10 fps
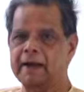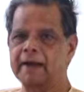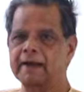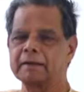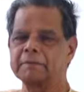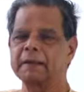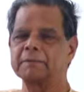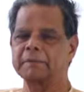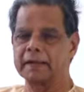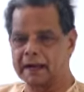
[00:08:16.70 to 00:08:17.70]
and
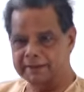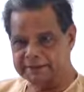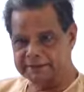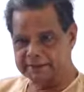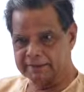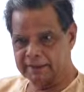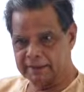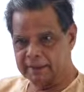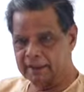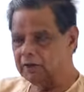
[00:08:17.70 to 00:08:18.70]
remain behind the scene.
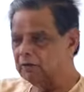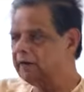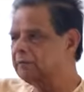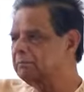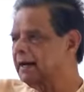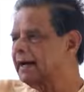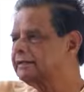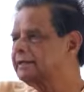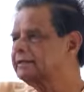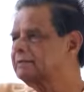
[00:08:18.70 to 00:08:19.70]
Now that
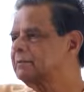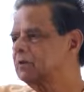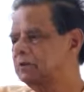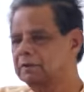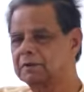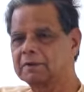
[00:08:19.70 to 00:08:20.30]
mask is removed.